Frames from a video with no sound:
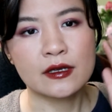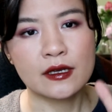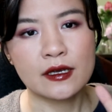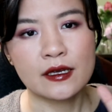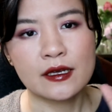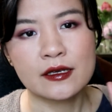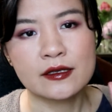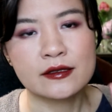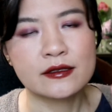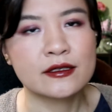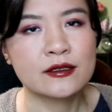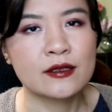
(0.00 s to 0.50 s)

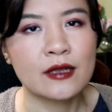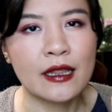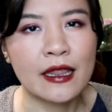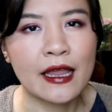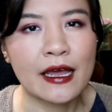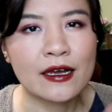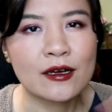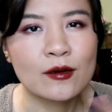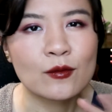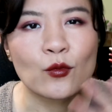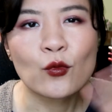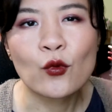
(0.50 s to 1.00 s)
it's
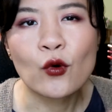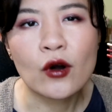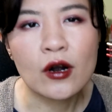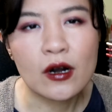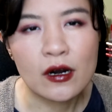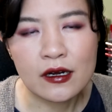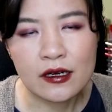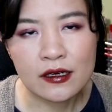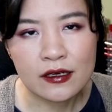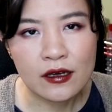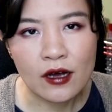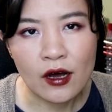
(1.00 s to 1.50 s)
like
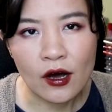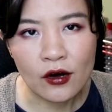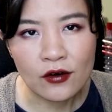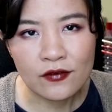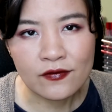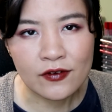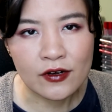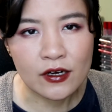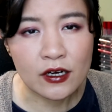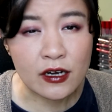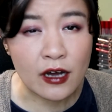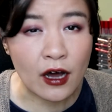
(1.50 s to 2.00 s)
more
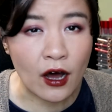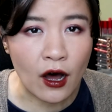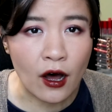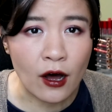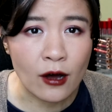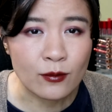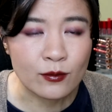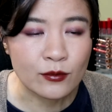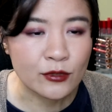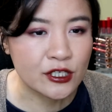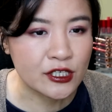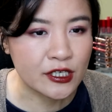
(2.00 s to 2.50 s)
of a
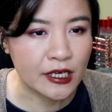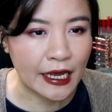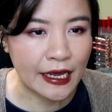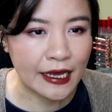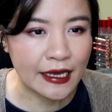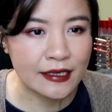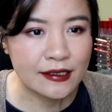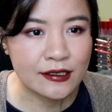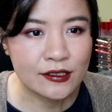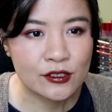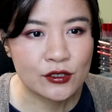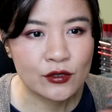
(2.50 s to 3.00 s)
calm
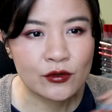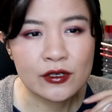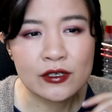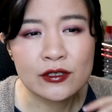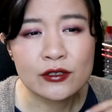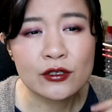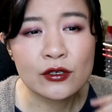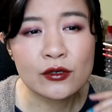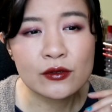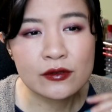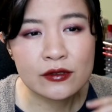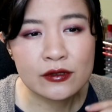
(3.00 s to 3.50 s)
shade, so it
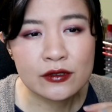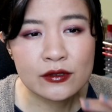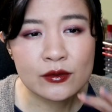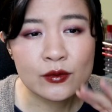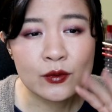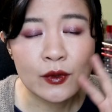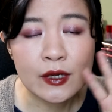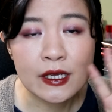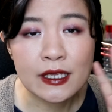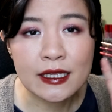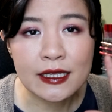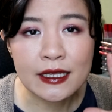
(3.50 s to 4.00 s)
don't
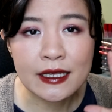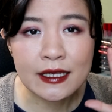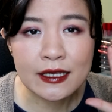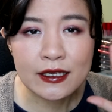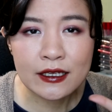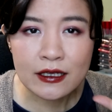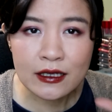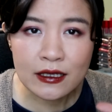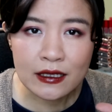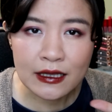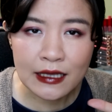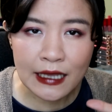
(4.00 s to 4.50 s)
really
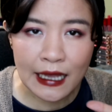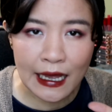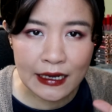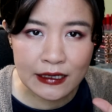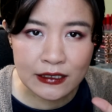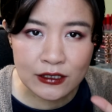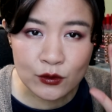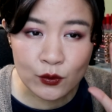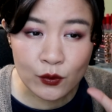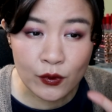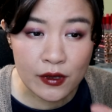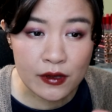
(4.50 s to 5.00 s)

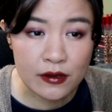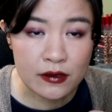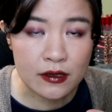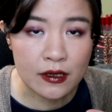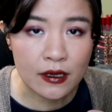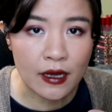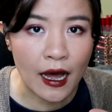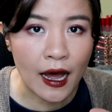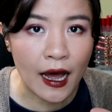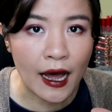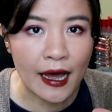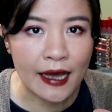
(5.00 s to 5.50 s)
clash with
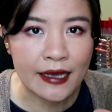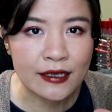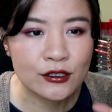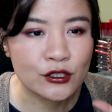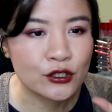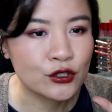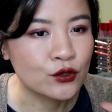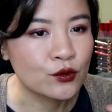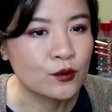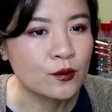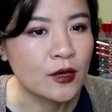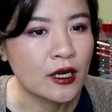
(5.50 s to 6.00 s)
the eye
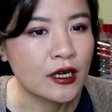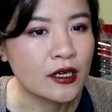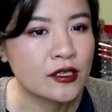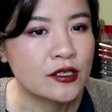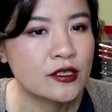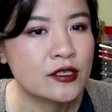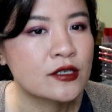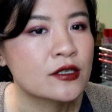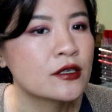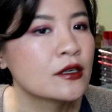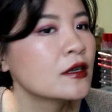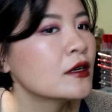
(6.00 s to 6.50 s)
too
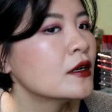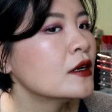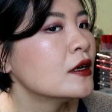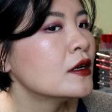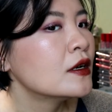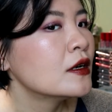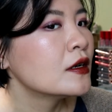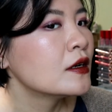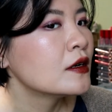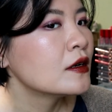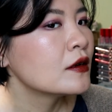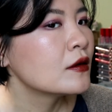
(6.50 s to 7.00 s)
much.
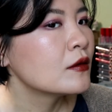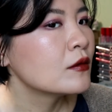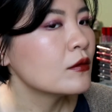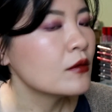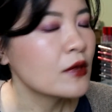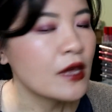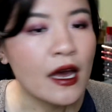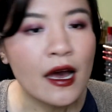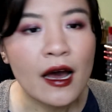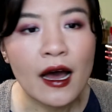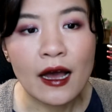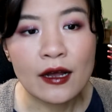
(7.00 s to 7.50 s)

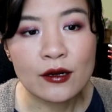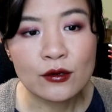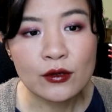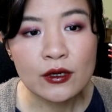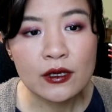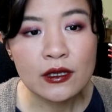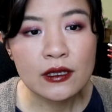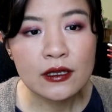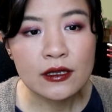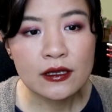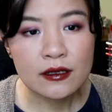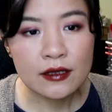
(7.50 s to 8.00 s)
Yeah, I
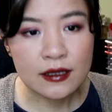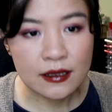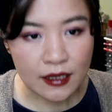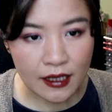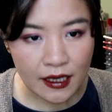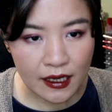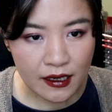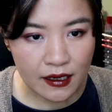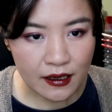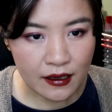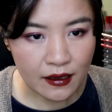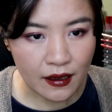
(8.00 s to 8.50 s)
really
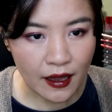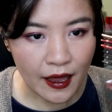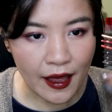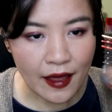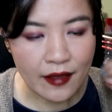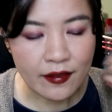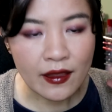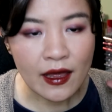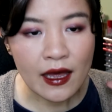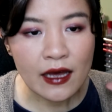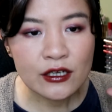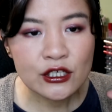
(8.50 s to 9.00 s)
like it.
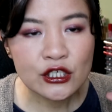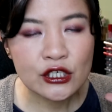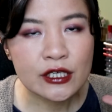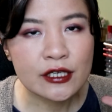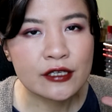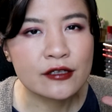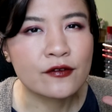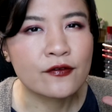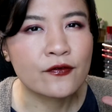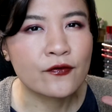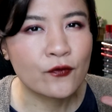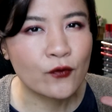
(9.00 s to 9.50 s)
And actually
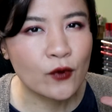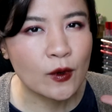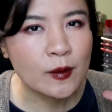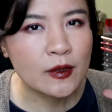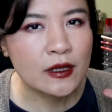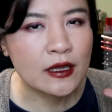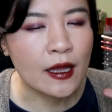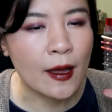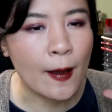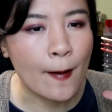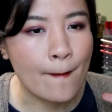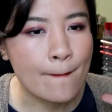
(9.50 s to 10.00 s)
the
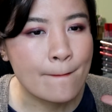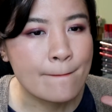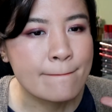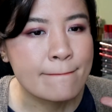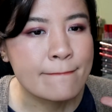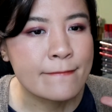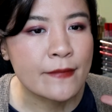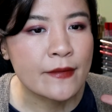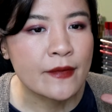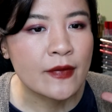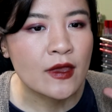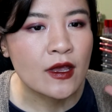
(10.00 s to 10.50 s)
formula,
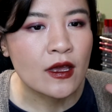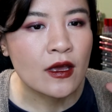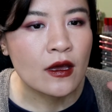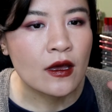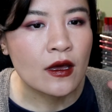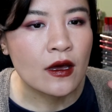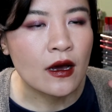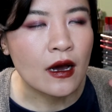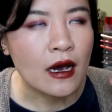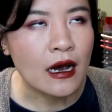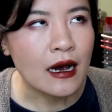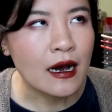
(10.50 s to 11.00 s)

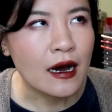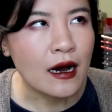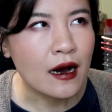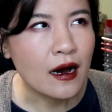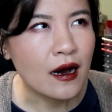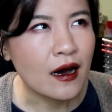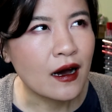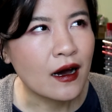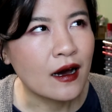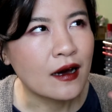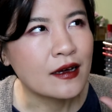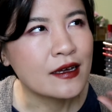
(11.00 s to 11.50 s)

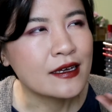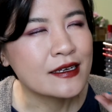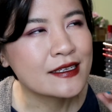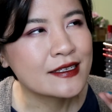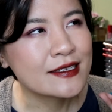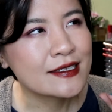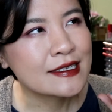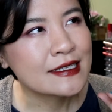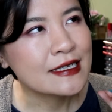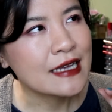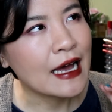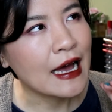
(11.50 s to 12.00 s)

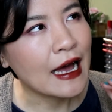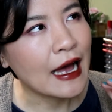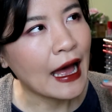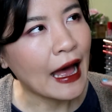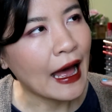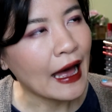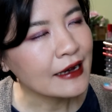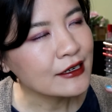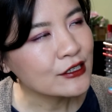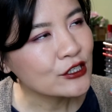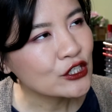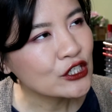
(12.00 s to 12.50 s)
it's
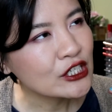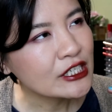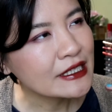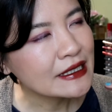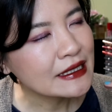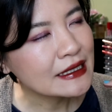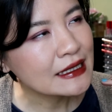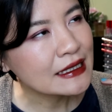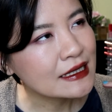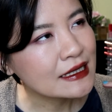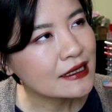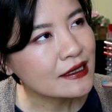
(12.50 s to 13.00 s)
actually
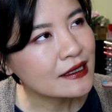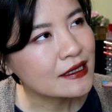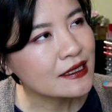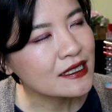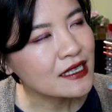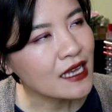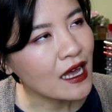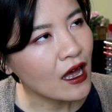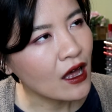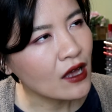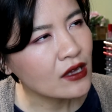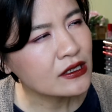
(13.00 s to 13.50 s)

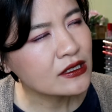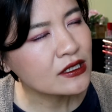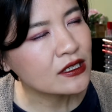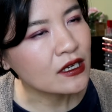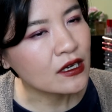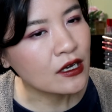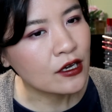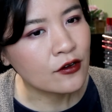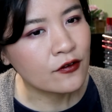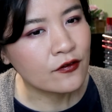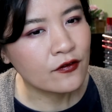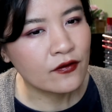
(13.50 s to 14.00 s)
not
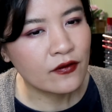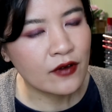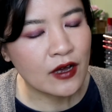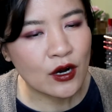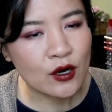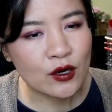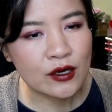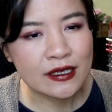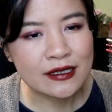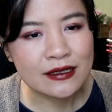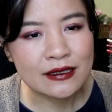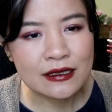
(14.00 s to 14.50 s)
a
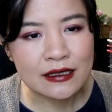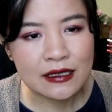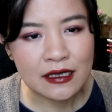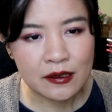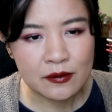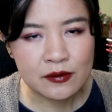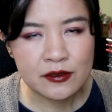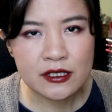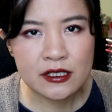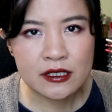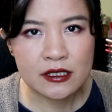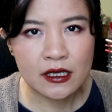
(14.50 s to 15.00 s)
very
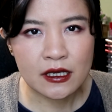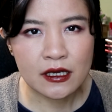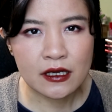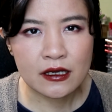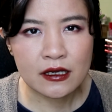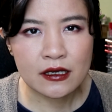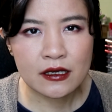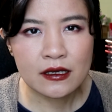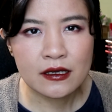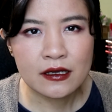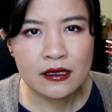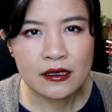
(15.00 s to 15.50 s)

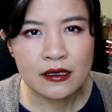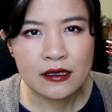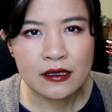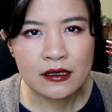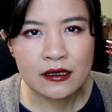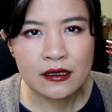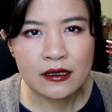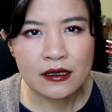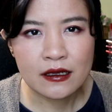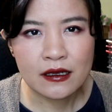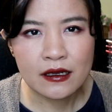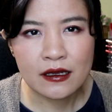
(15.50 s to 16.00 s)
lipstick
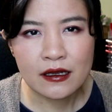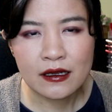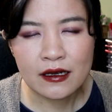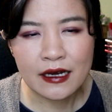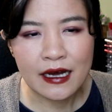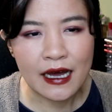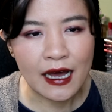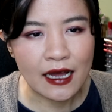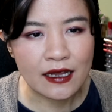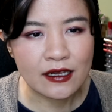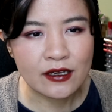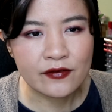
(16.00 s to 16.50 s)

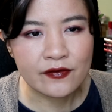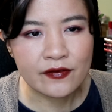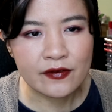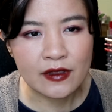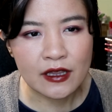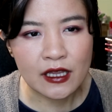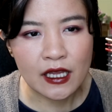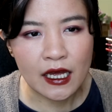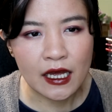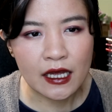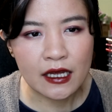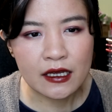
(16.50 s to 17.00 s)
kind of
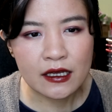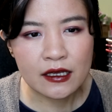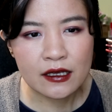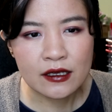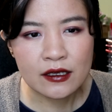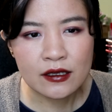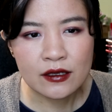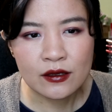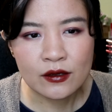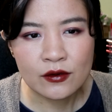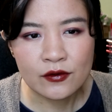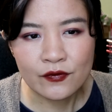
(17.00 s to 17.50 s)
like
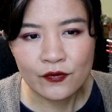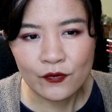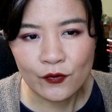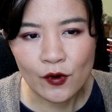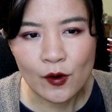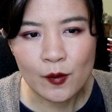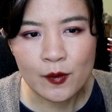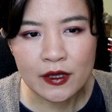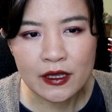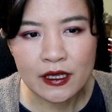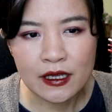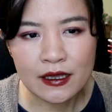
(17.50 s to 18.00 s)

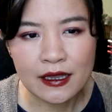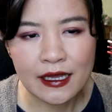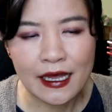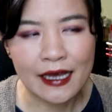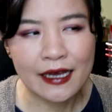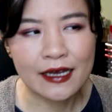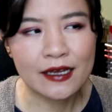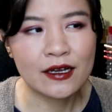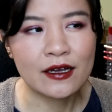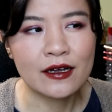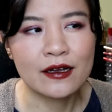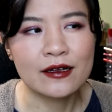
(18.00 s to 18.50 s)
formula,
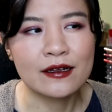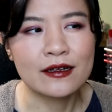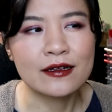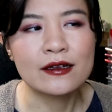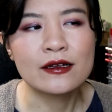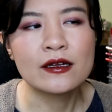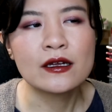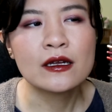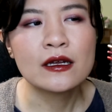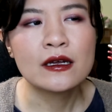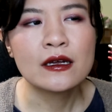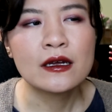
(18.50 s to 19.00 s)
like a
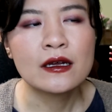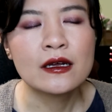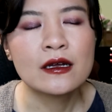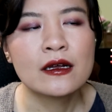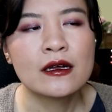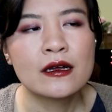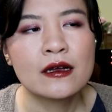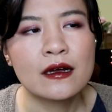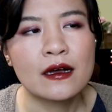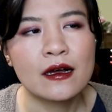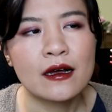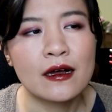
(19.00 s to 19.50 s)

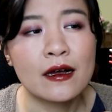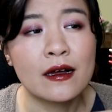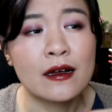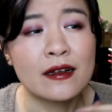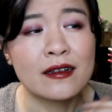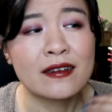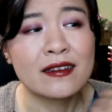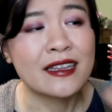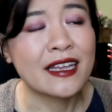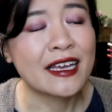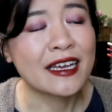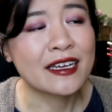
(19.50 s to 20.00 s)

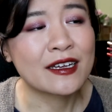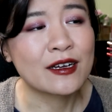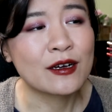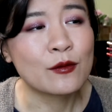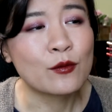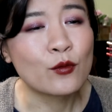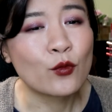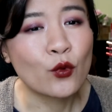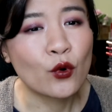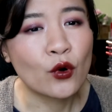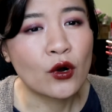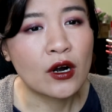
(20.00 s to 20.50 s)

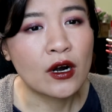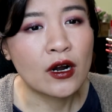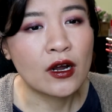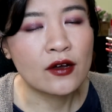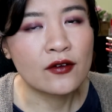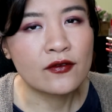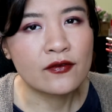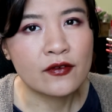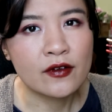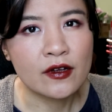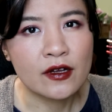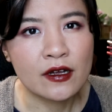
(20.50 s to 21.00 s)
more
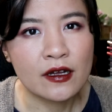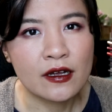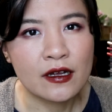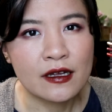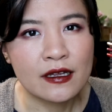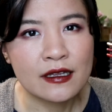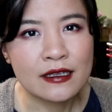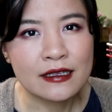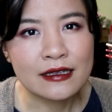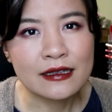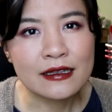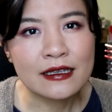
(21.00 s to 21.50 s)
of
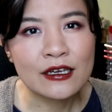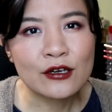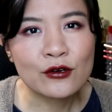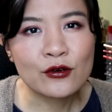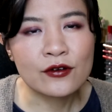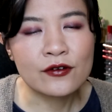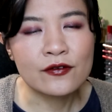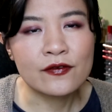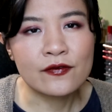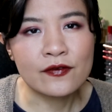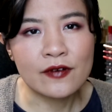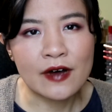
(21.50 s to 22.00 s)
a
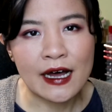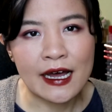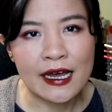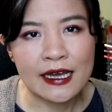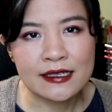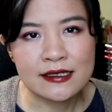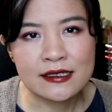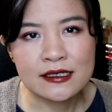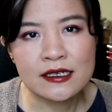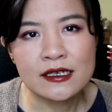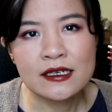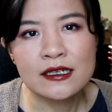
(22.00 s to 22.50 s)

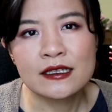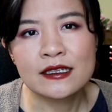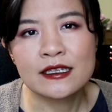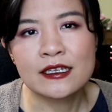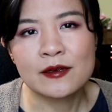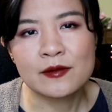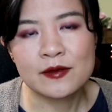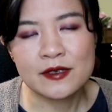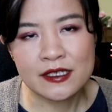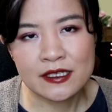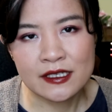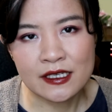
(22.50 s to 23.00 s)
liquefied
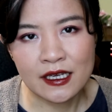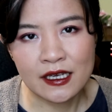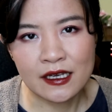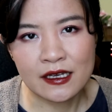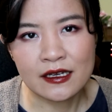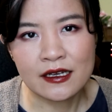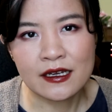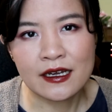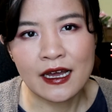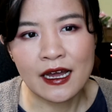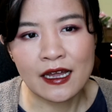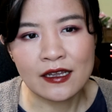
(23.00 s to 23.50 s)

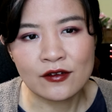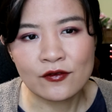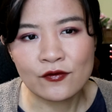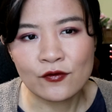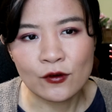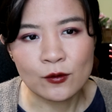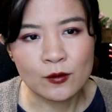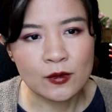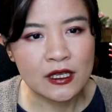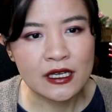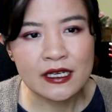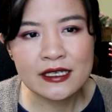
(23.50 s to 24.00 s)
lipstick kind of
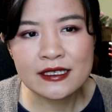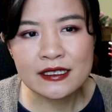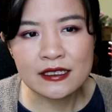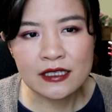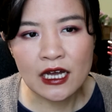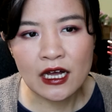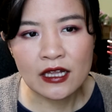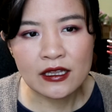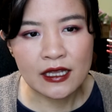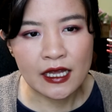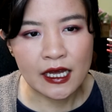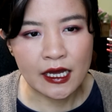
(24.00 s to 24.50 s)
formula. It's
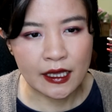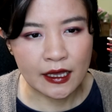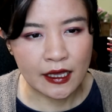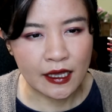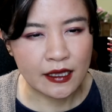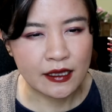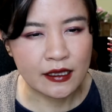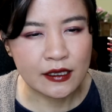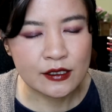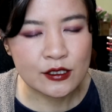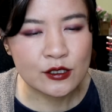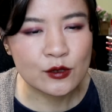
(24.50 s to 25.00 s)
not like
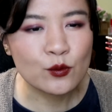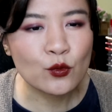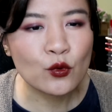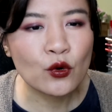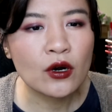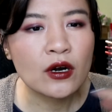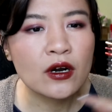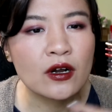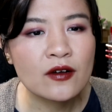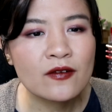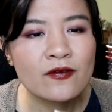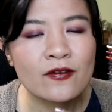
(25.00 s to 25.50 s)
that. It's
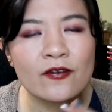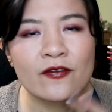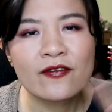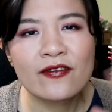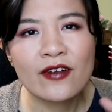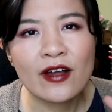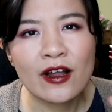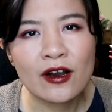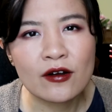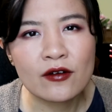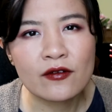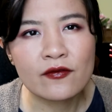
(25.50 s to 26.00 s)
more of a
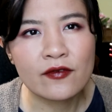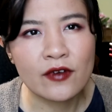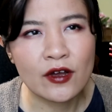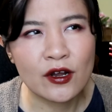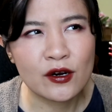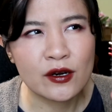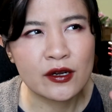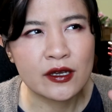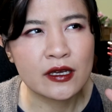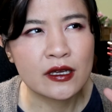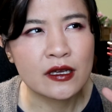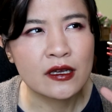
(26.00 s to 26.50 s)
very,
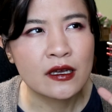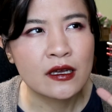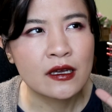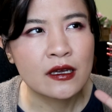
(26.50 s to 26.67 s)
very